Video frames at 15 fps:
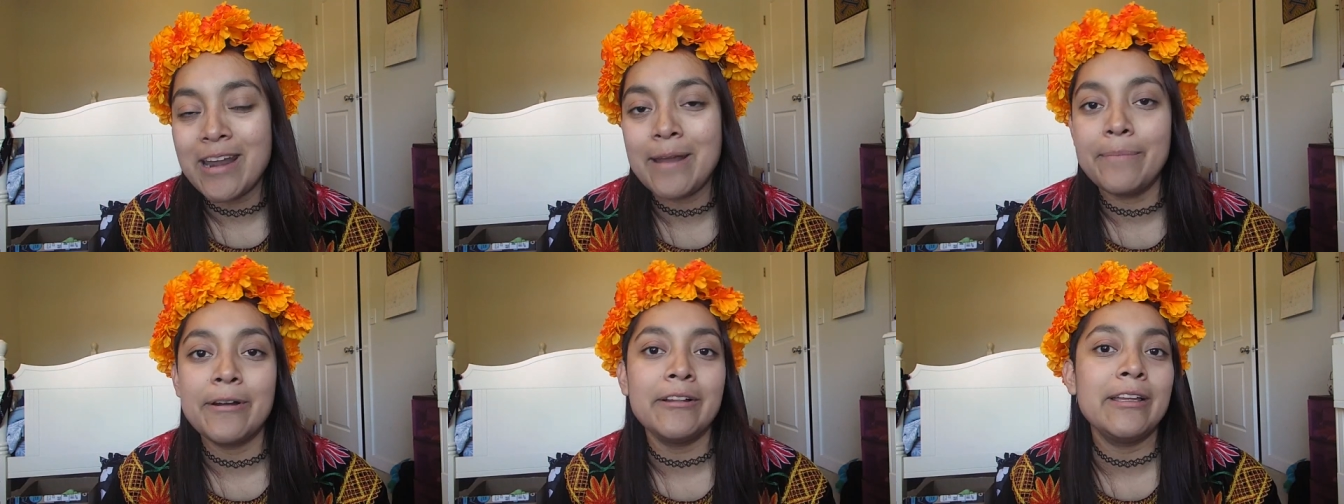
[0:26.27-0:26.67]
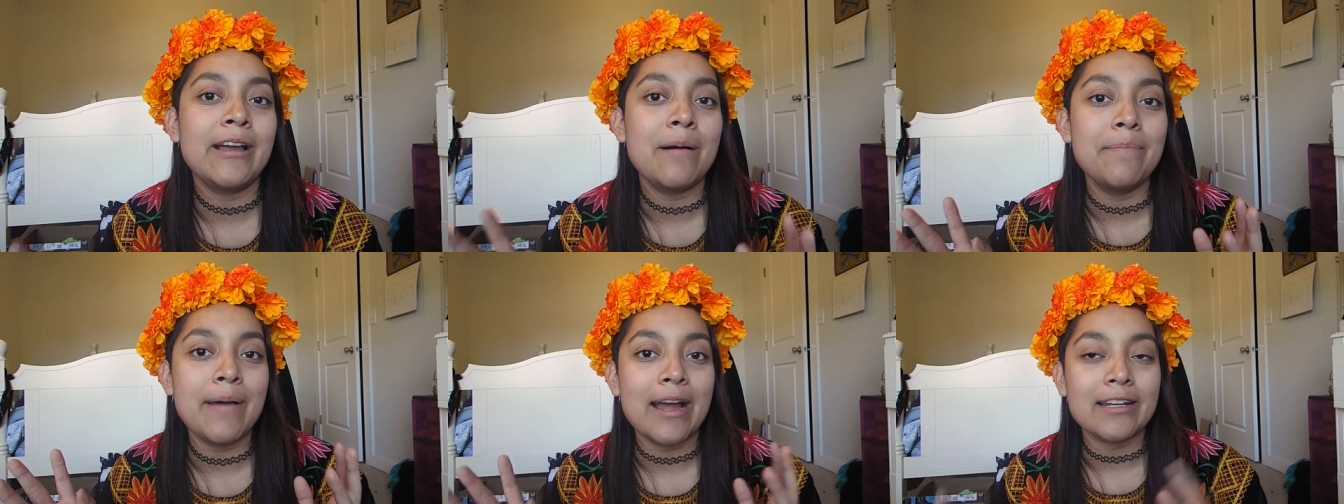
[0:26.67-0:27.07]
and I barely
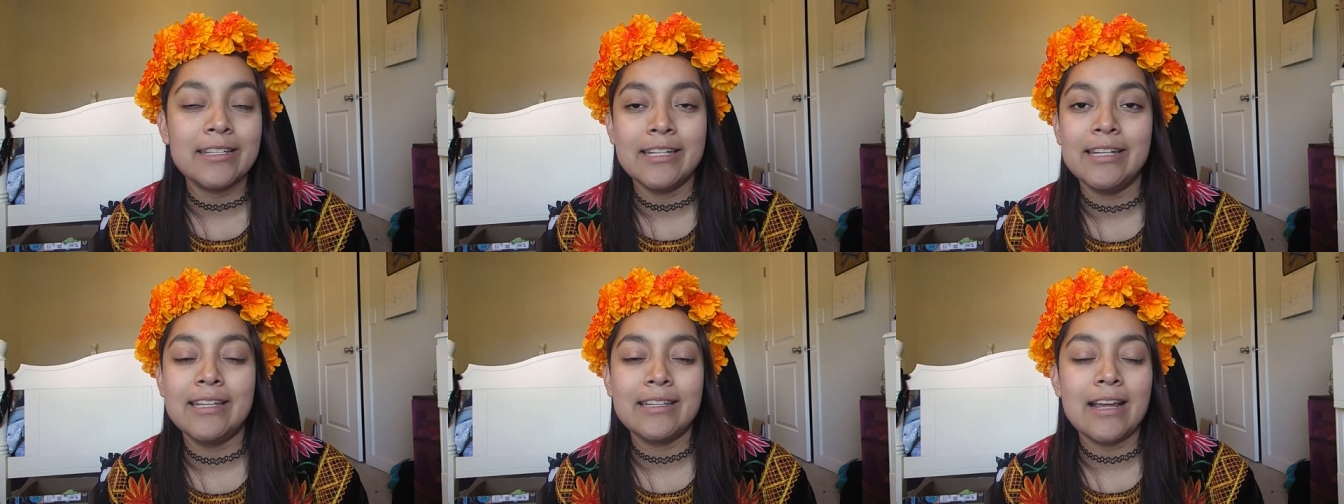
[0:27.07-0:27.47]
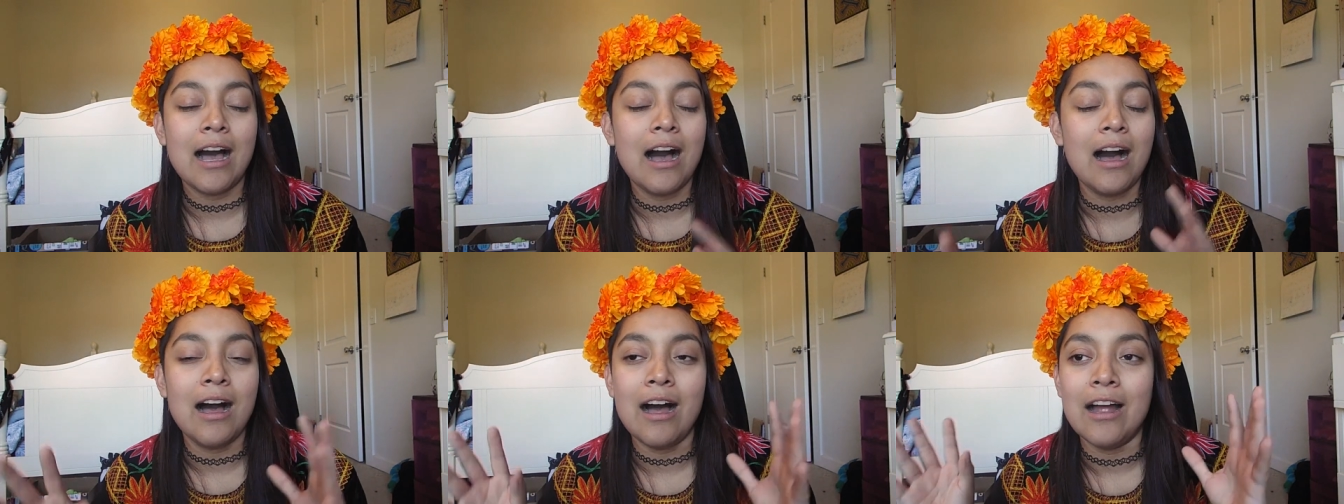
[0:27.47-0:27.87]
got back to
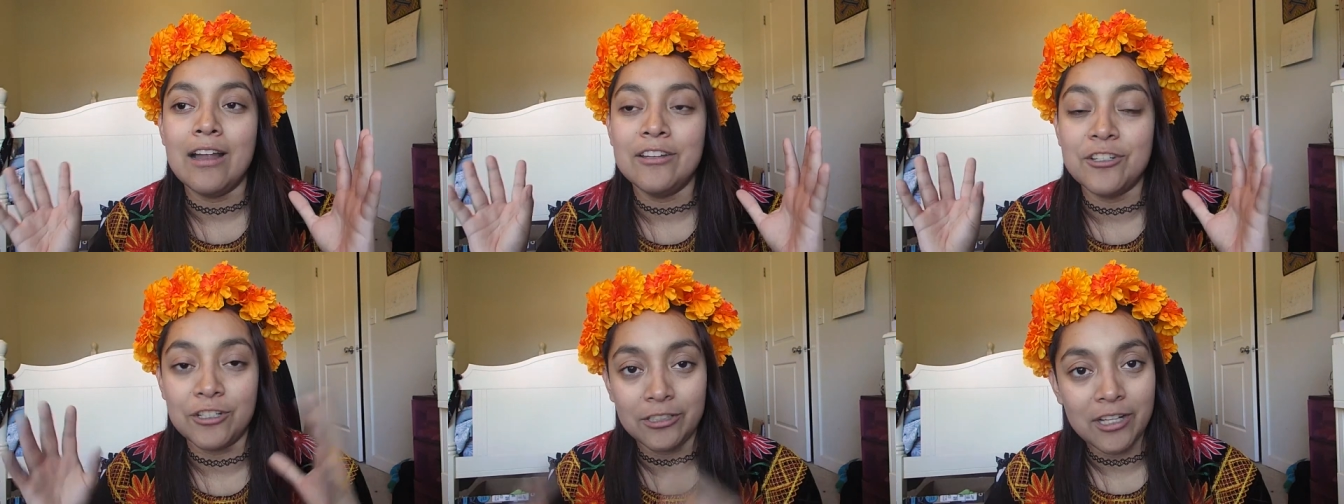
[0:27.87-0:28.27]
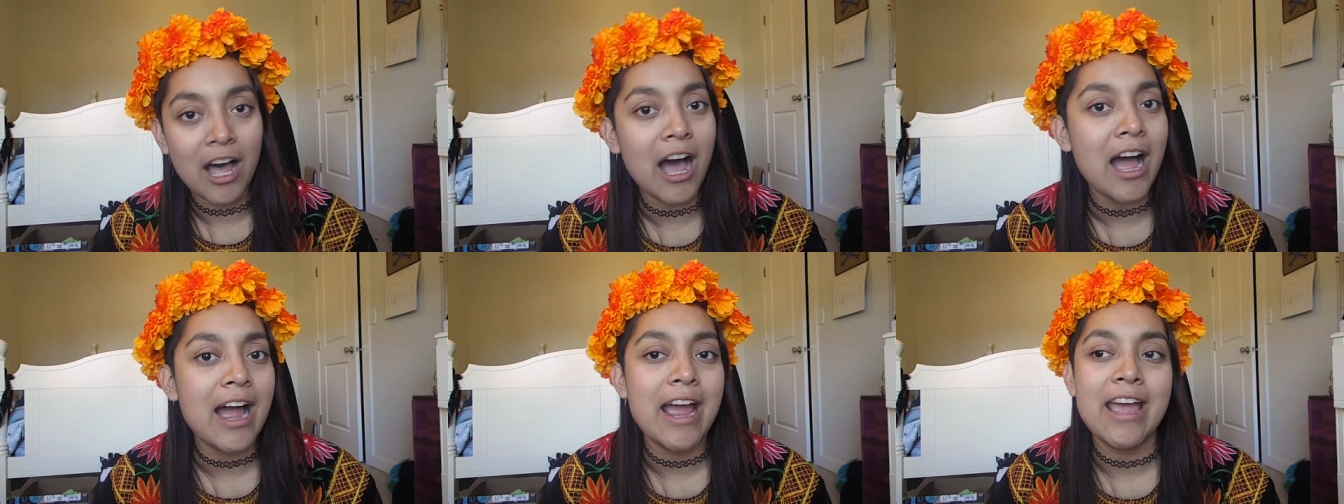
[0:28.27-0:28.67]
on uh,
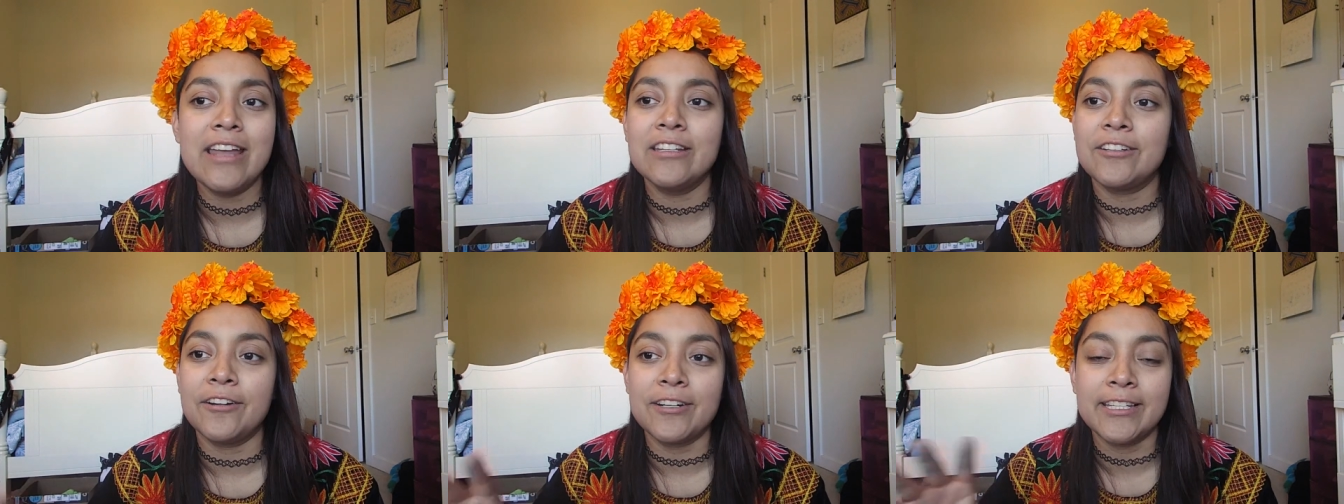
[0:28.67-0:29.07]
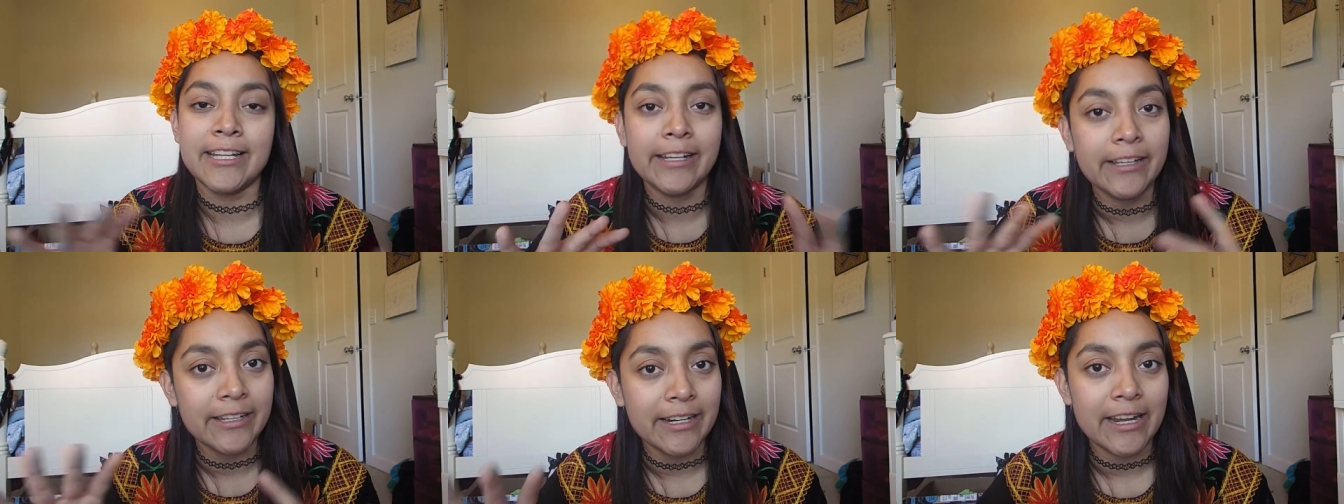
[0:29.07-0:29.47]
July and started
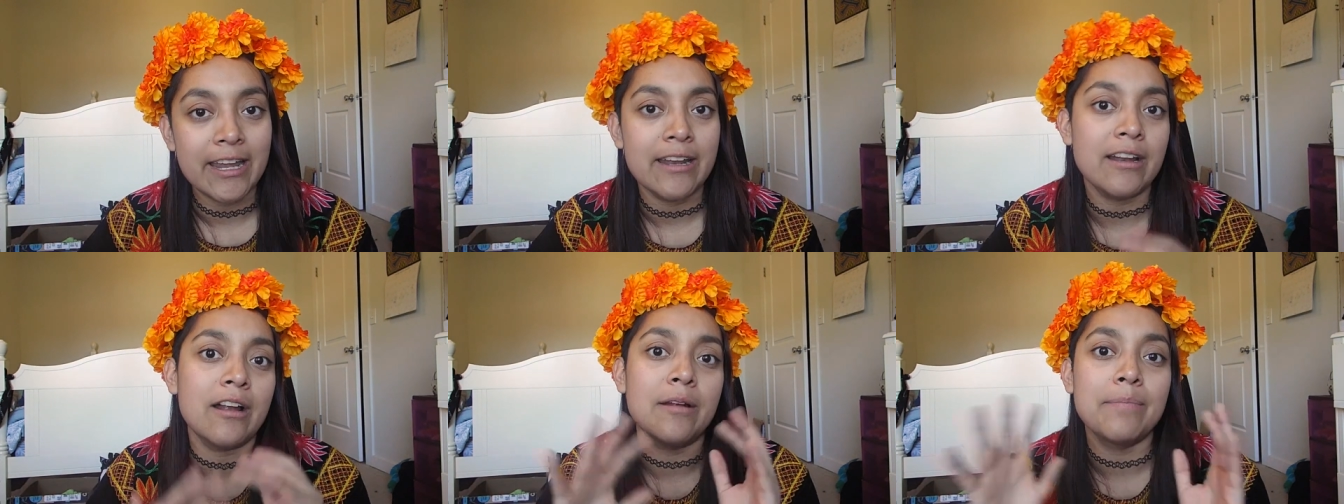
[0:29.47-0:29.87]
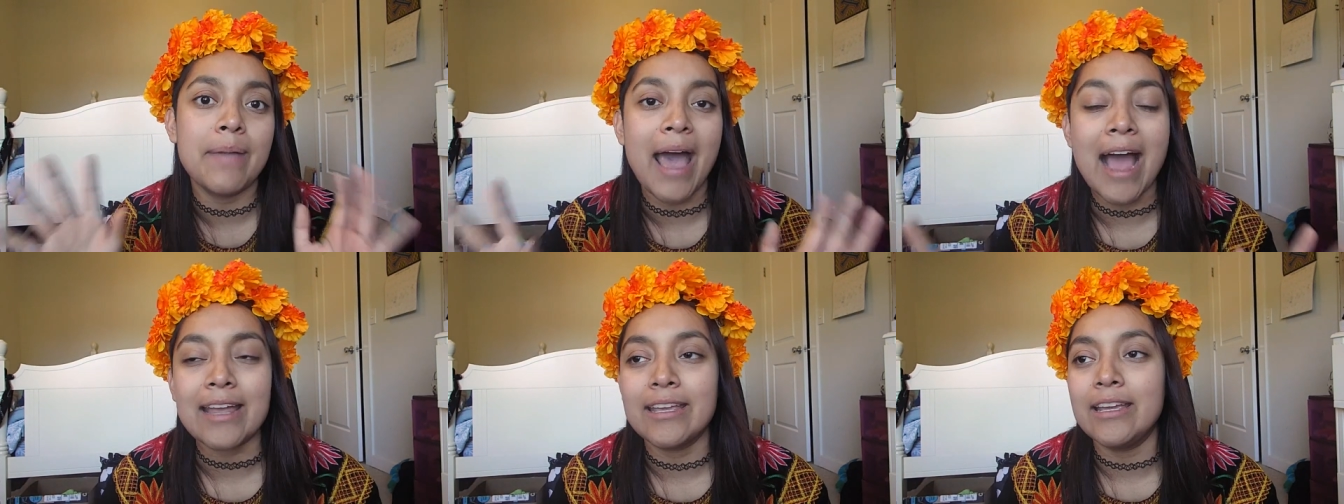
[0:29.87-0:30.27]
settling in and
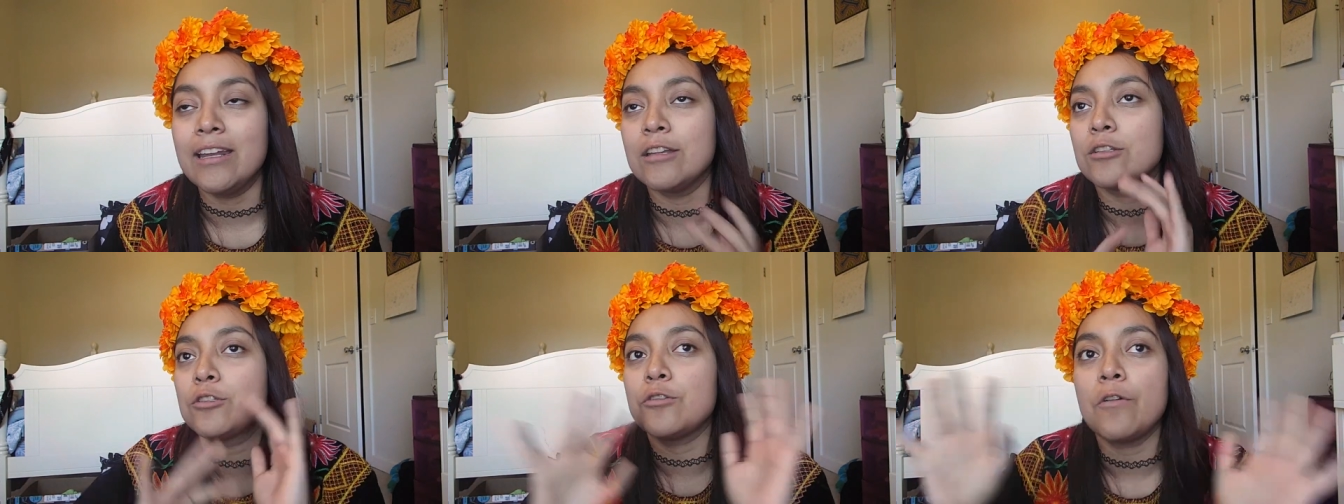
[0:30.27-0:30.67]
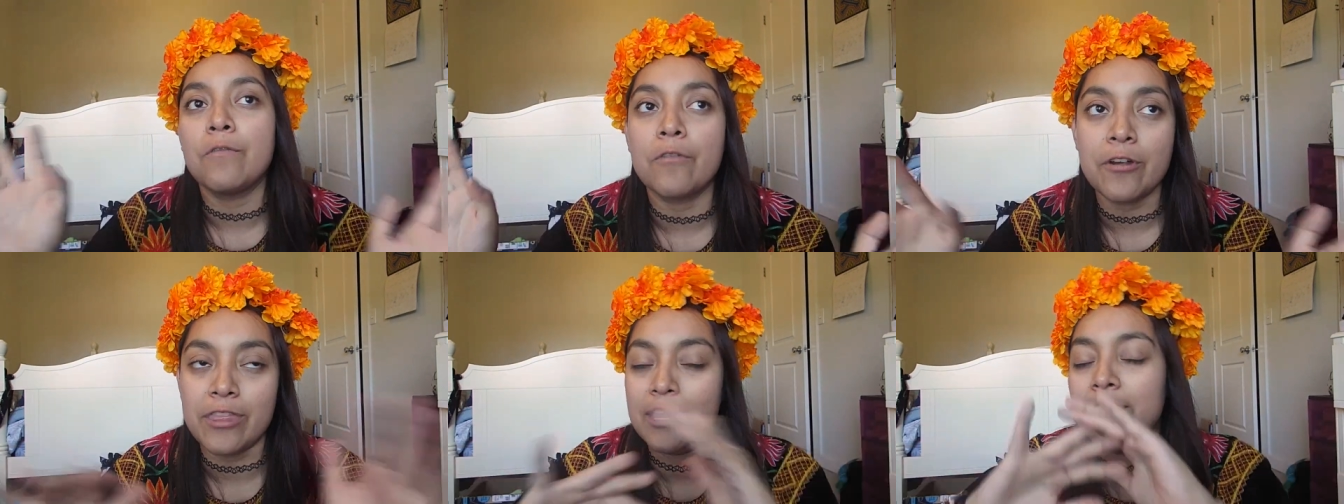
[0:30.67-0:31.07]
unpacking and so
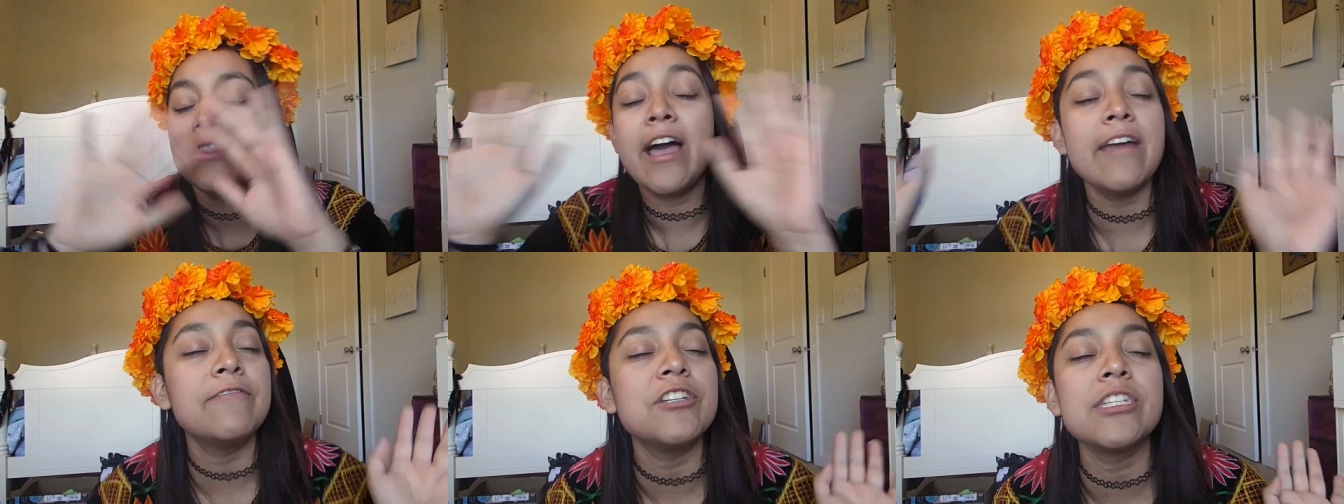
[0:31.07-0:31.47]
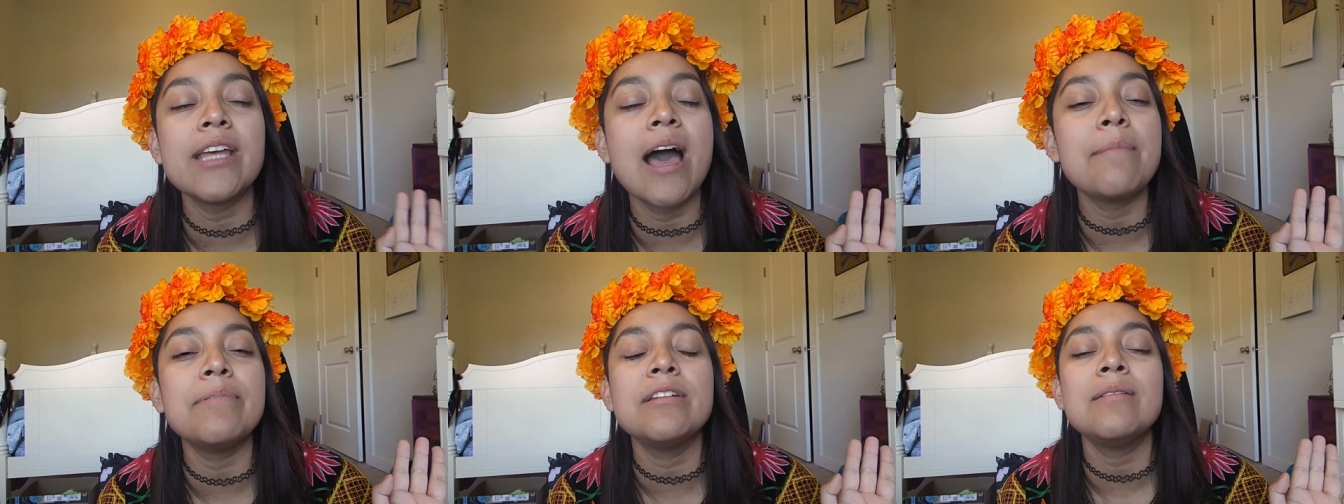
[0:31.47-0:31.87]
forth and life just
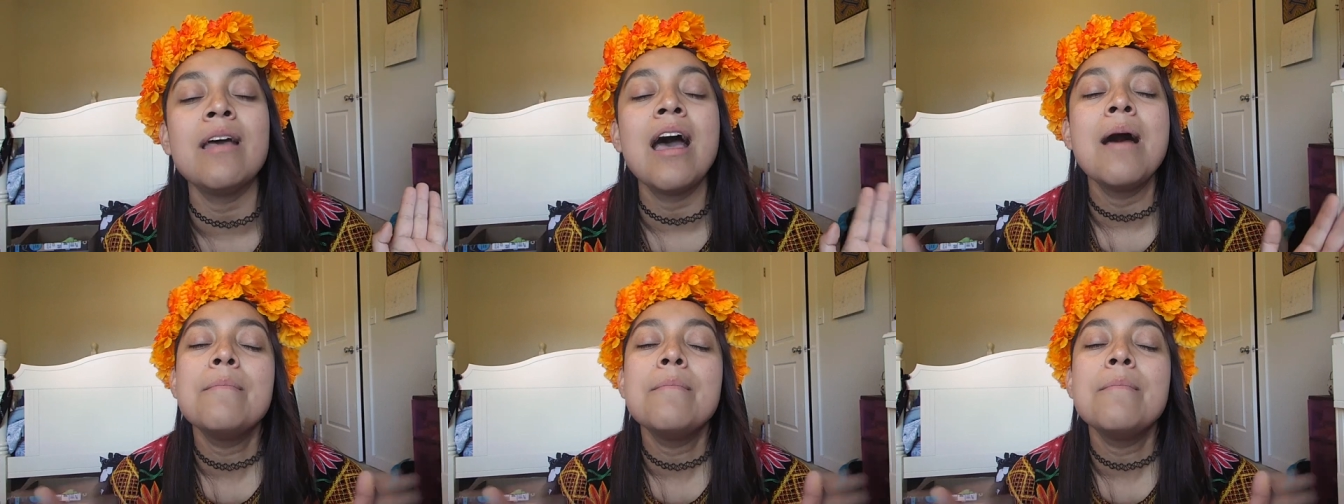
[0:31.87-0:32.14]
happened